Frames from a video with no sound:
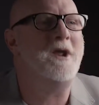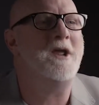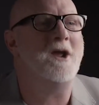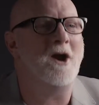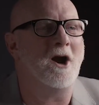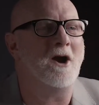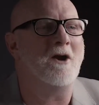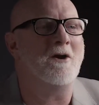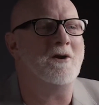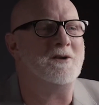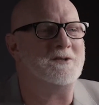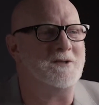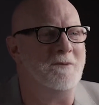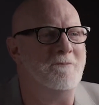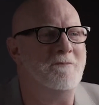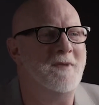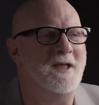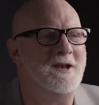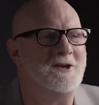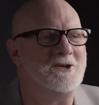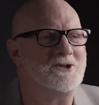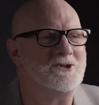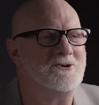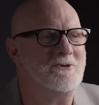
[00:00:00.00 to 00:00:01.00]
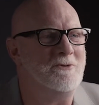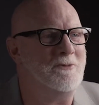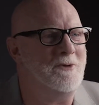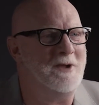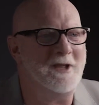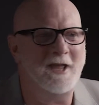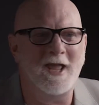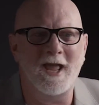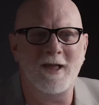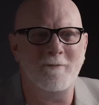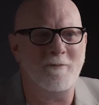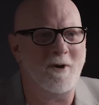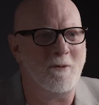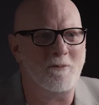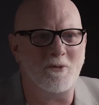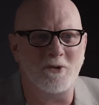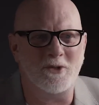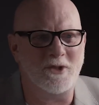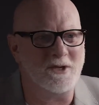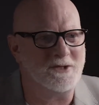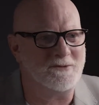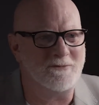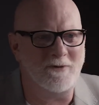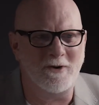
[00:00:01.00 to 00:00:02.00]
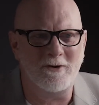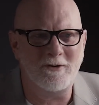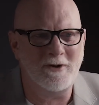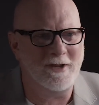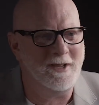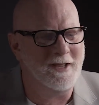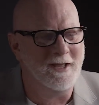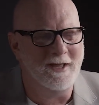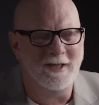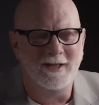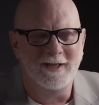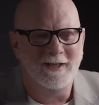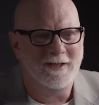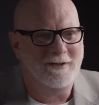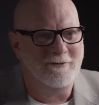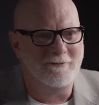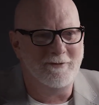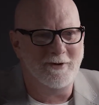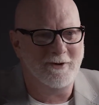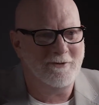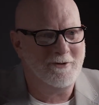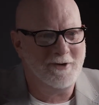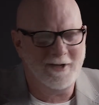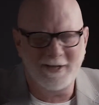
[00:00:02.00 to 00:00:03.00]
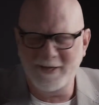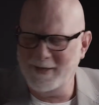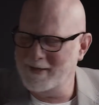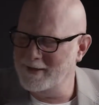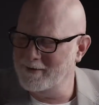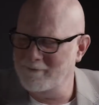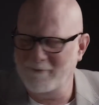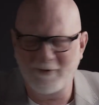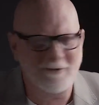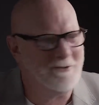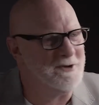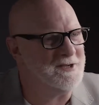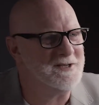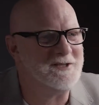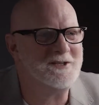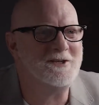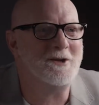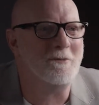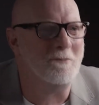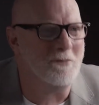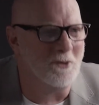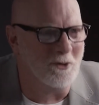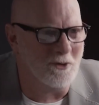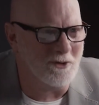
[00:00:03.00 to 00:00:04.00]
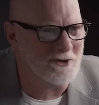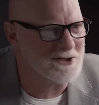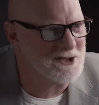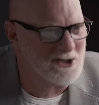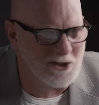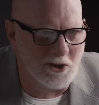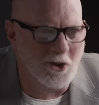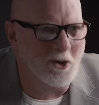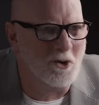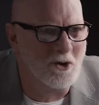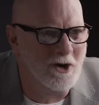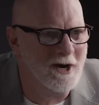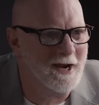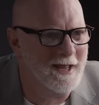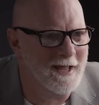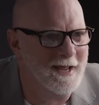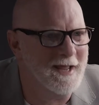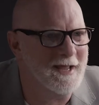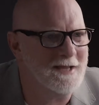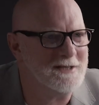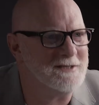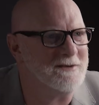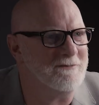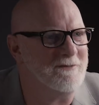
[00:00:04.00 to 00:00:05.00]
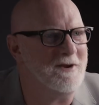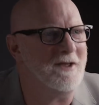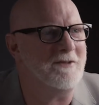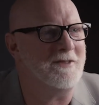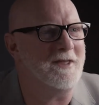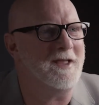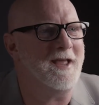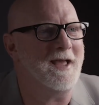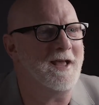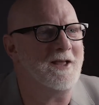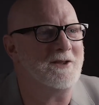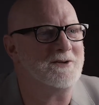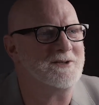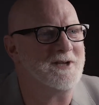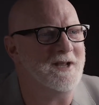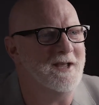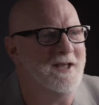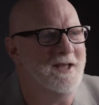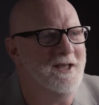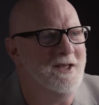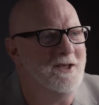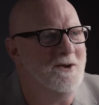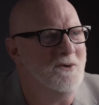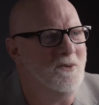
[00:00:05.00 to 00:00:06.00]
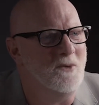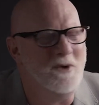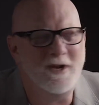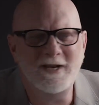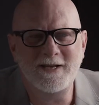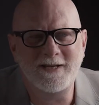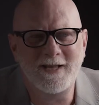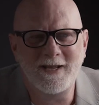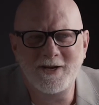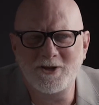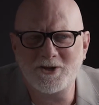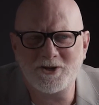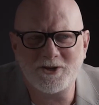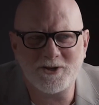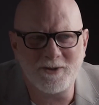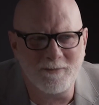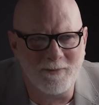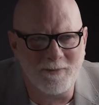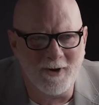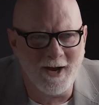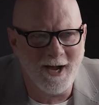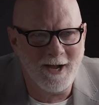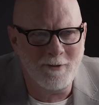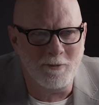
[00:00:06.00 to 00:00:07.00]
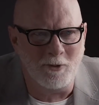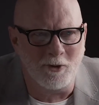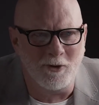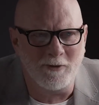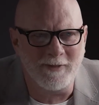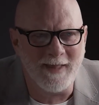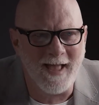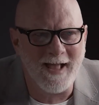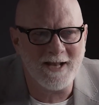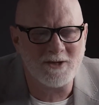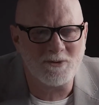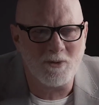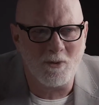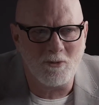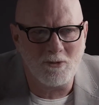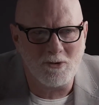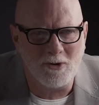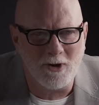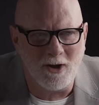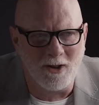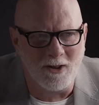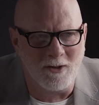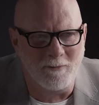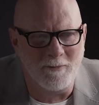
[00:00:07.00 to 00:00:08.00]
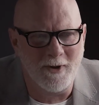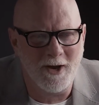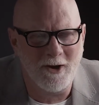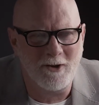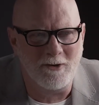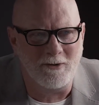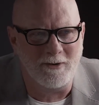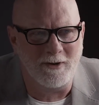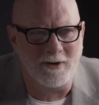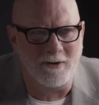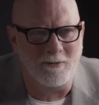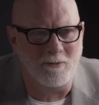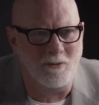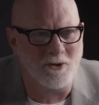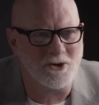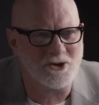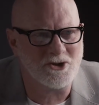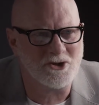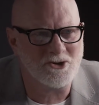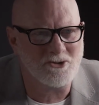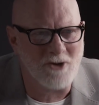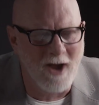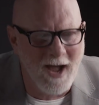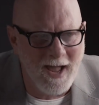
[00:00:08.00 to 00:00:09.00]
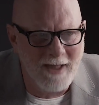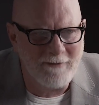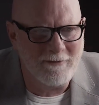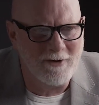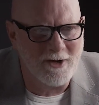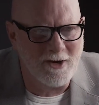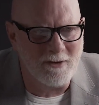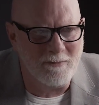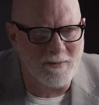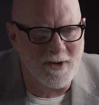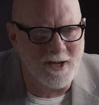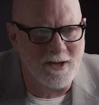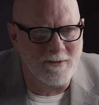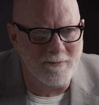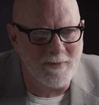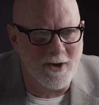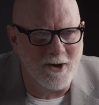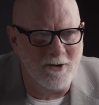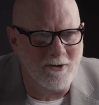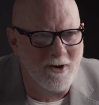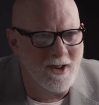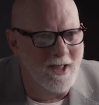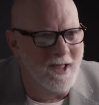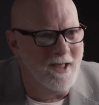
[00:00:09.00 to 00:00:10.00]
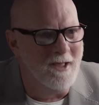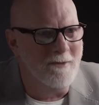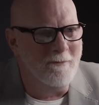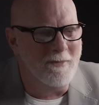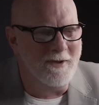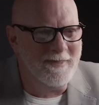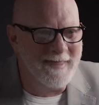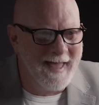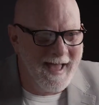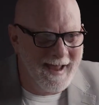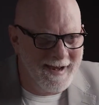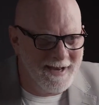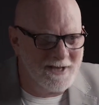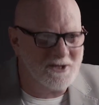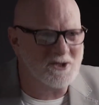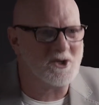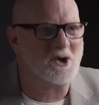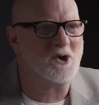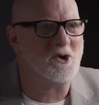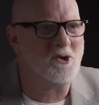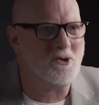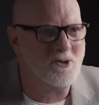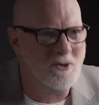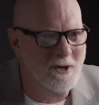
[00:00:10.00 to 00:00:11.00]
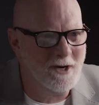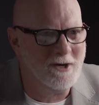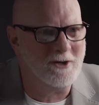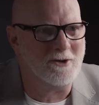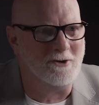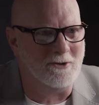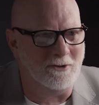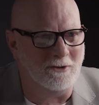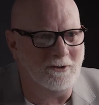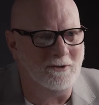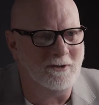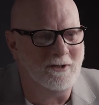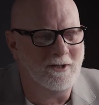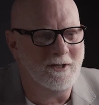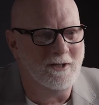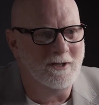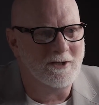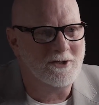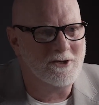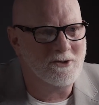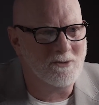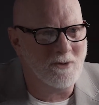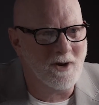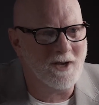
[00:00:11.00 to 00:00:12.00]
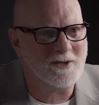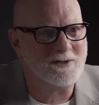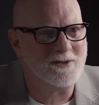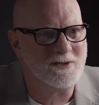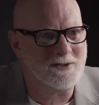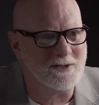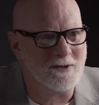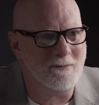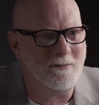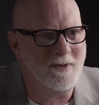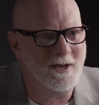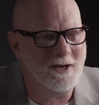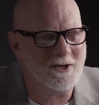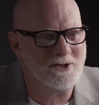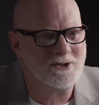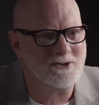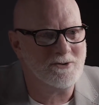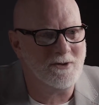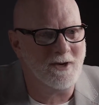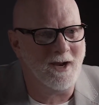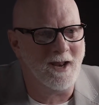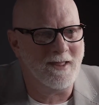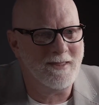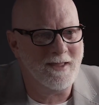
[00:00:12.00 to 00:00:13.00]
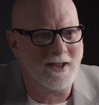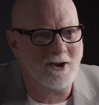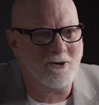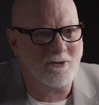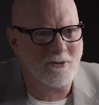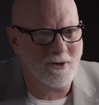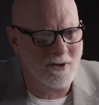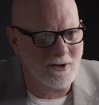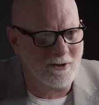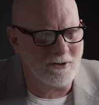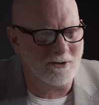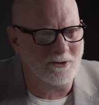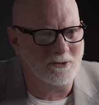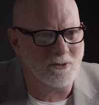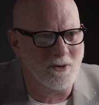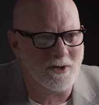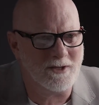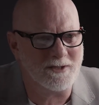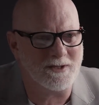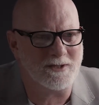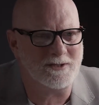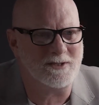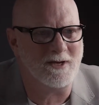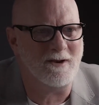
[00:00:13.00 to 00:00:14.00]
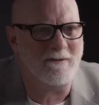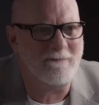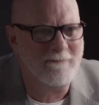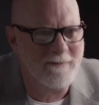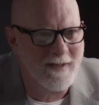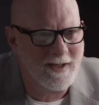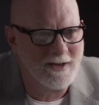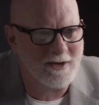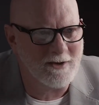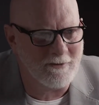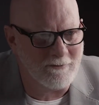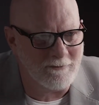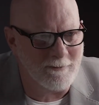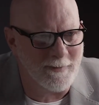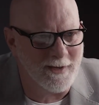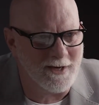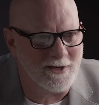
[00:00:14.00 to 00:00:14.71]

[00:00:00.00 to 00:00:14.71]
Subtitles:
we are as a ministry. We came up with this very, very, very simple slogan, I guess, if nothing else. We teach the Bible, and that's what we're all about, and we're striving to about. But that is critical to us as a ministry, and I think critical to us as an effective